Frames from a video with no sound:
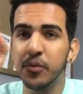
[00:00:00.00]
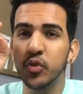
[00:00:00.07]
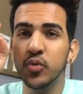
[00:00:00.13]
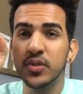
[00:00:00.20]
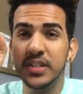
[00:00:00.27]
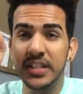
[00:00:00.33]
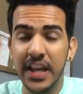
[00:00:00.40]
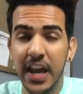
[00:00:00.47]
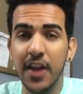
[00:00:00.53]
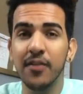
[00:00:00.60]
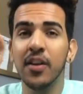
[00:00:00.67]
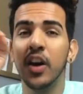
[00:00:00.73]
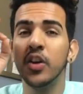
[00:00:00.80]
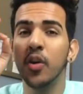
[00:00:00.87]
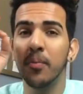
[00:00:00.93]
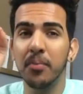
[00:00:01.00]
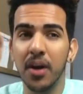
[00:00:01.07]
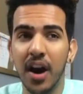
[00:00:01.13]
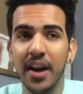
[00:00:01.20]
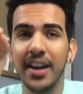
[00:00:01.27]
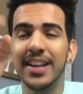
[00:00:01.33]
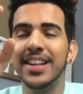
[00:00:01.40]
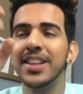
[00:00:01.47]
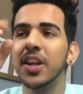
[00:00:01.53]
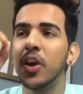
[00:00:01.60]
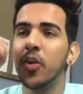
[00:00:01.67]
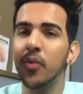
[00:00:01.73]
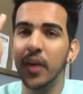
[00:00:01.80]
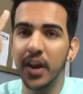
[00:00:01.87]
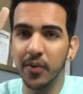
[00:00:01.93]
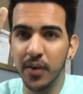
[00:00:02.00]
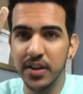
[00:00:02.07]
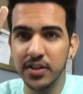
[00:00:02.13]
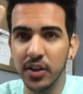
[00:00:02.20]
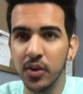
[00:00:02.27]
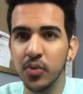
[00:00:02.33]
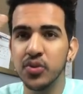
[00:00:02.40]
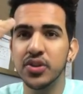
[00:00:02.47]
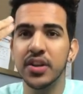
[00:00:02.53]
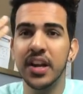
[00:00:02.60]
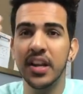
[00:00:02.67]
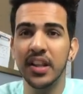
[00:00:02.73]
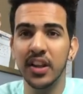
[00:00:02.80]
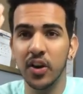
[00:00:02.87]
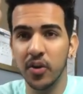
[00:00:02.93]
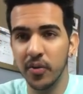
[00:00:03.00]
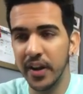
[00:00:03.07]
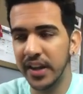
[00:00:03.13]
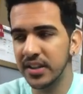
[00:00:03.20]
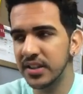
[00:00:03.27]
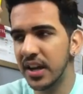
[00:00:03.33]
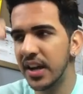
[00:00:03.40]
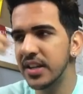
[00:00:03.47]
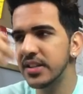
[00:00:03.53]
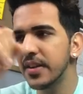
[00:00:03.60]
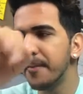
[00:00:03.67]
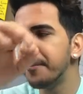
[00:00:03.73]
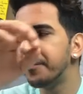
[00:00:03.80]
to save your product in the correct resolution and in the correct size.